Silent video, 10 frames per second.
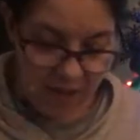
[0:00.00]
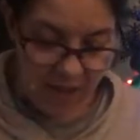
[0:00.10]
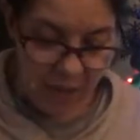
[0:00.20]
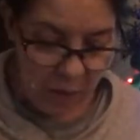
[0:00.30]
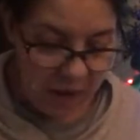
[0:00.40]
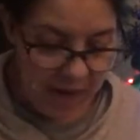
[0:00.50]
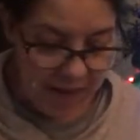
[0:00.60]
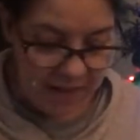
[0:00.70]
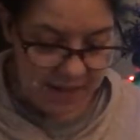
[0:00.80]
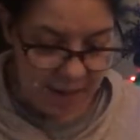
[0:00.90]
they were
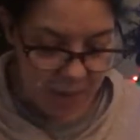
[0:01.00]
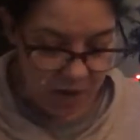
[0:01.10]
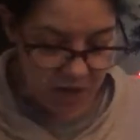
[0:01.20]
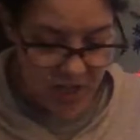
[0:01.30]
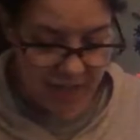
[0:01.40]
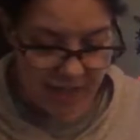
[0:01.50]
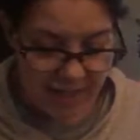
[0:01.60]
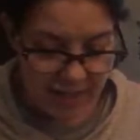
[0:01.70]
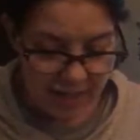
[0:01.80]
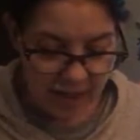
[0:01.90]
eating, and somehow she
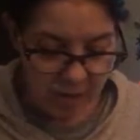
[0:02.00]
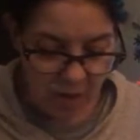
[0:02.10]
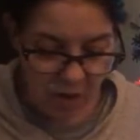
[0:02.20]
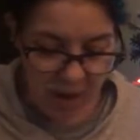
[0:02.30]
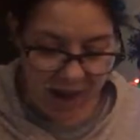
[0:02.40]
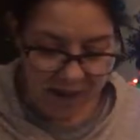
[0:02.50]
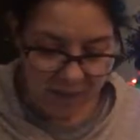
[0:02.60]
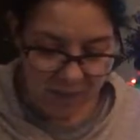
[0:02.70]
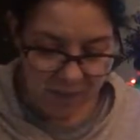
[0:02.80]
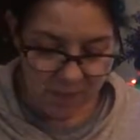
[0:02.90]
needed to let him know. I
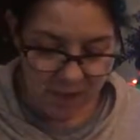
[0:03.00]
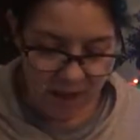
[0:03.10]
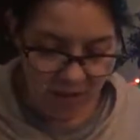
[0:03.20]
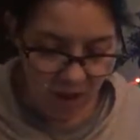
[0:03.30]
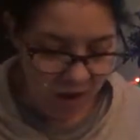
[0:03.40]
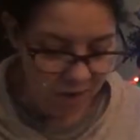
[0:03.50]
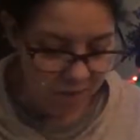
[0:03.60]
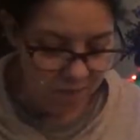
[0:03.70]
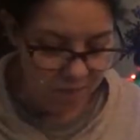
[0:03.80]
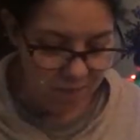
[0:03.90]
thought,
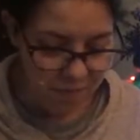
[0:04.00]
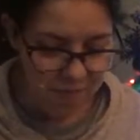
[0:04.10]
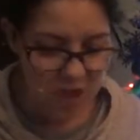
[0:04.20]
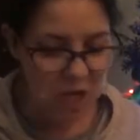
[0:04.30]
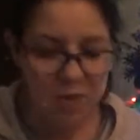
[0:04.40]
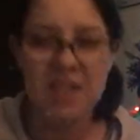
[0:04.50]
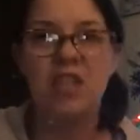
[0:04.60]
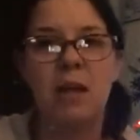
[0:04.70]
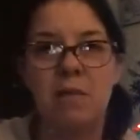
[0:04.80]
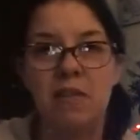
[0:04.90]
but she was
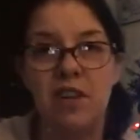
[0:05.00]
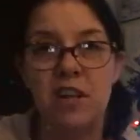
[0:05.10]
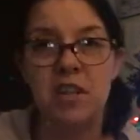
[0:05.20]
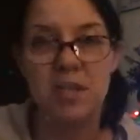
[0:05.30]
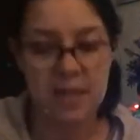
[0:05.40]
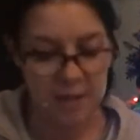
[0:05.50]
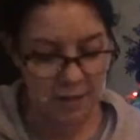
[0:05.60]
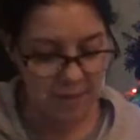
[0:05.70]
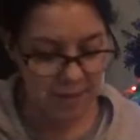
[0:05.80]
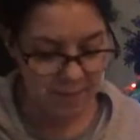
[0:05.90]
ashamed to finish the
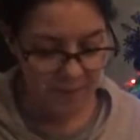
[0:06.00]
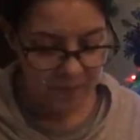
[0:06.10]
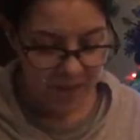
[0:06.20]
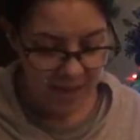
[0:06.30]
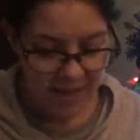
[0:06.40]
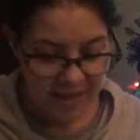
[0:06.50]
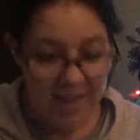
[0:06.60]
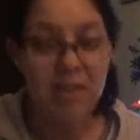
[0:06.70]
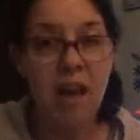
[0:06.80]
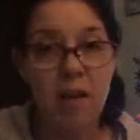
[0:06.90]
sentence.
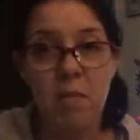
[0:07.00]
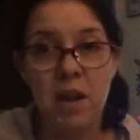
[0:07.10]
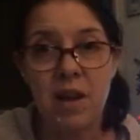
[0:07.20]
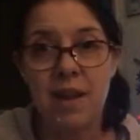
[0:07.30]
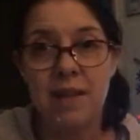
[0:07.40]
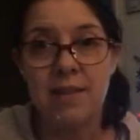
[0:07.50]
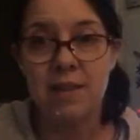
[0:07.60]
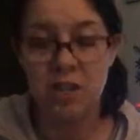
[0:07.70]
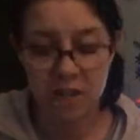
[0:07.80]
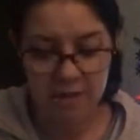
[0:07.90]
It's a lot of money, he
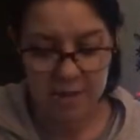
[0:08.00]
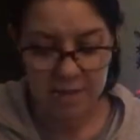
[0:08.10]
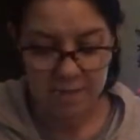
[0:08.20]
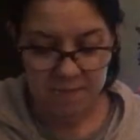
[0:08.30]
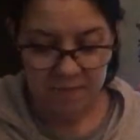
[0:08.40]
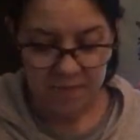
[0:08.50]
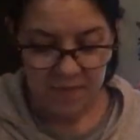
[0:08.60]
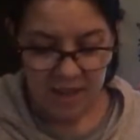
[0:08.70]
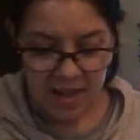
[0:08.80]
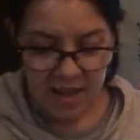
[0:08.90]
said gently.
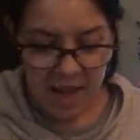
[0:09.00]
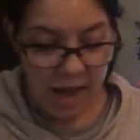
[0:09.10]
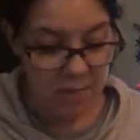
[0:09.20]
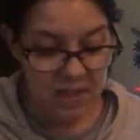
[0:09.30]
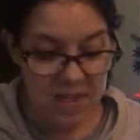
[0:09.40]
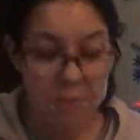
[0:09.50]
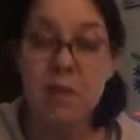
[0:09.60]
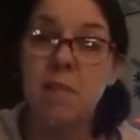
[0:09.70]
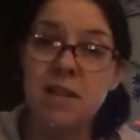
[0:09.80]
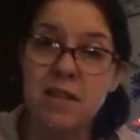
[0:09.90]
I'd be
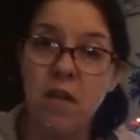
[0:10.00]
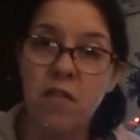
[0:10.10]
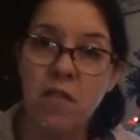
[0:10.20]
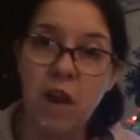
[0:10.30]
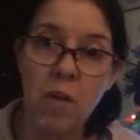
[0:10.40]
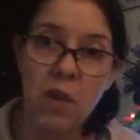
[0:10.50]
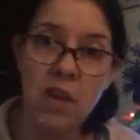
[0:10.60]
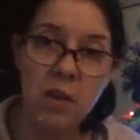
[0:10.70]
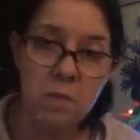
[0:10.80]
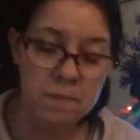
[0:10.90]
tempted myself if I were
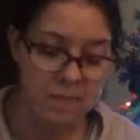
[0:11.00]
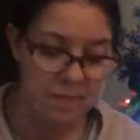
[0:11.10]
you.